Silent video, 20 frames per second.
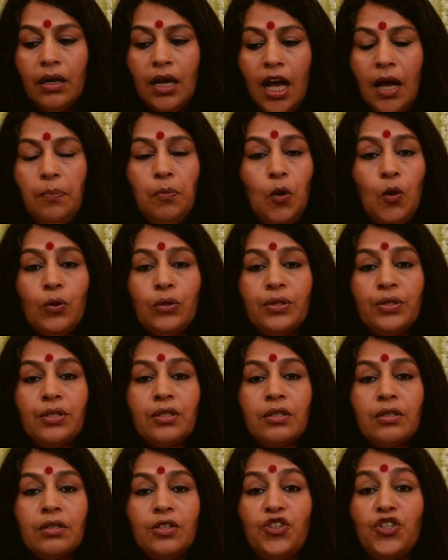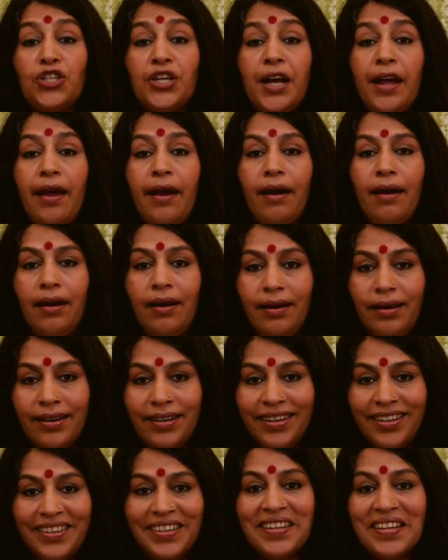upholstered chair
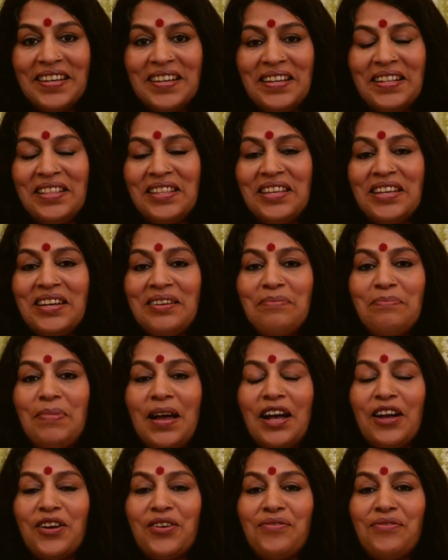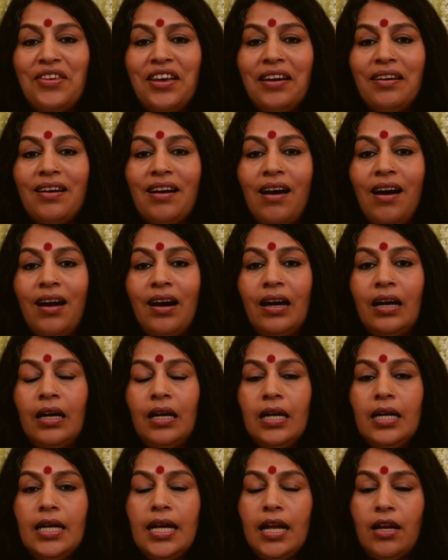in their back of their car,
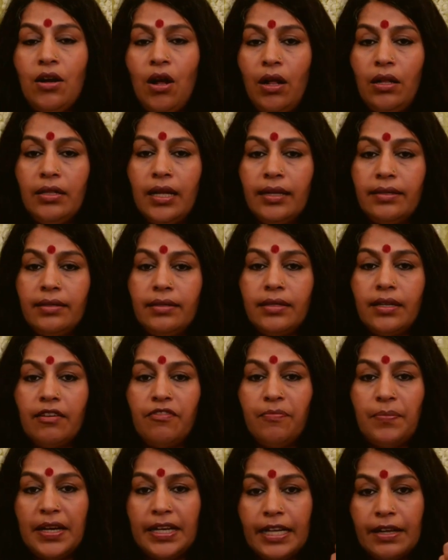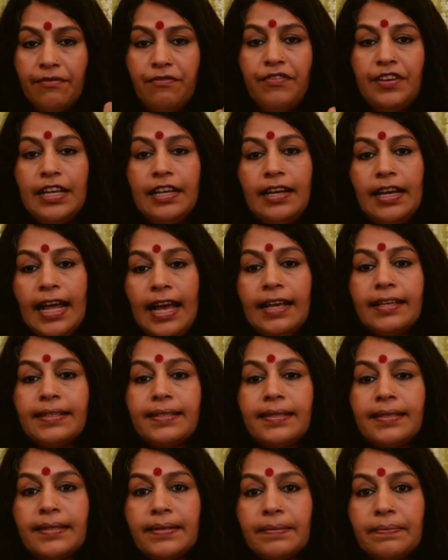and all that stuff made them feel
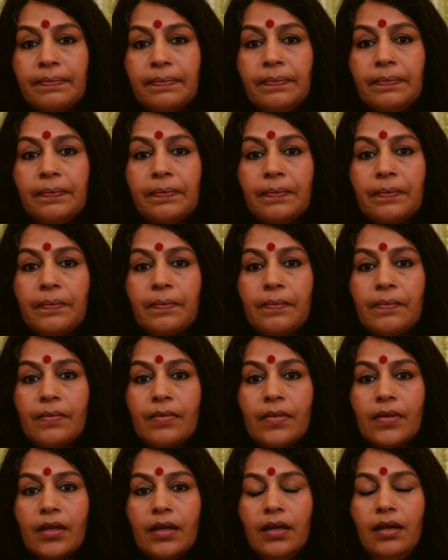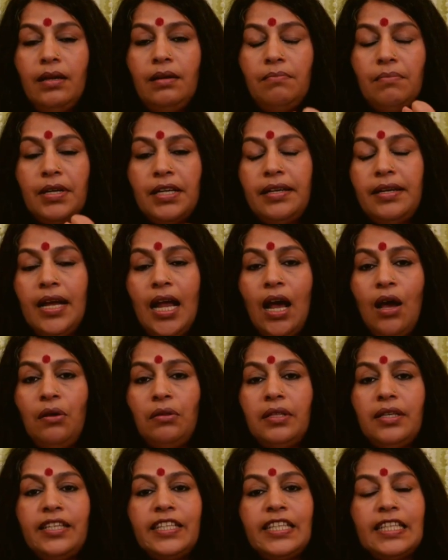less. But now
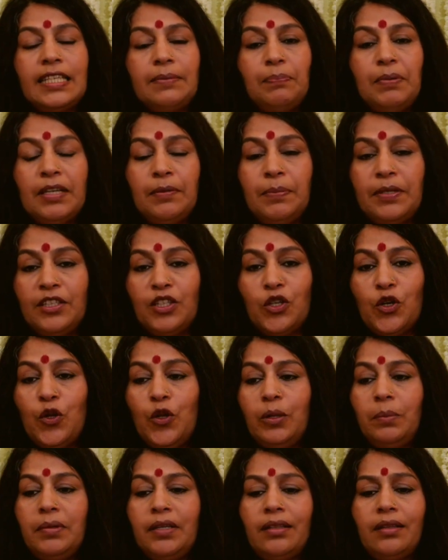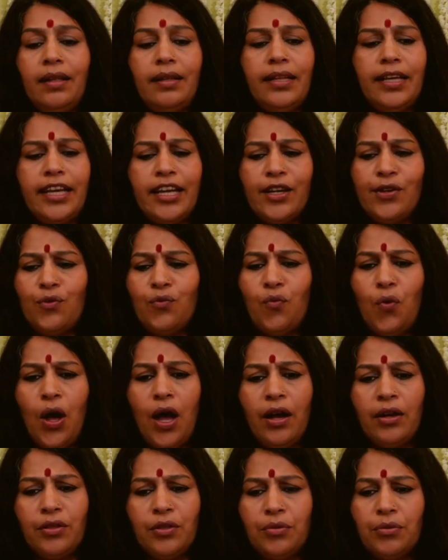these people told me that they can
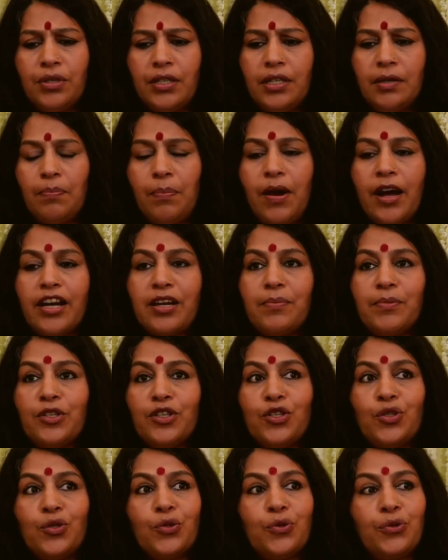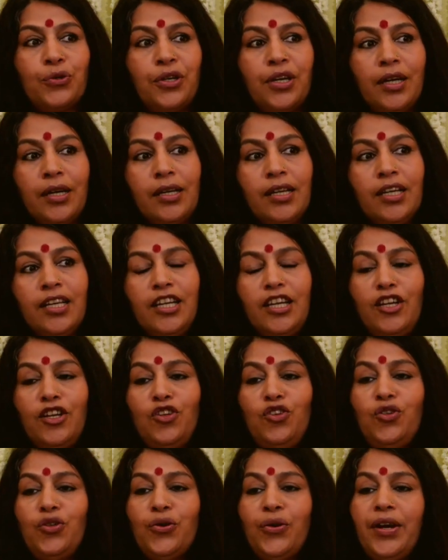walk through a department store,
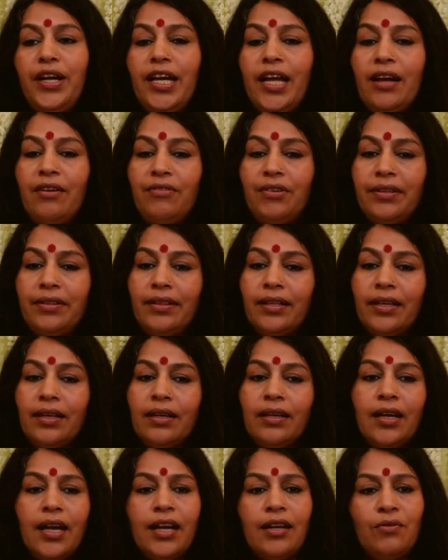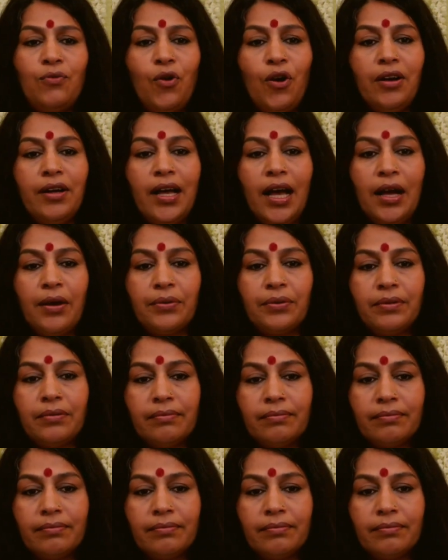enjoy everything, and walk out.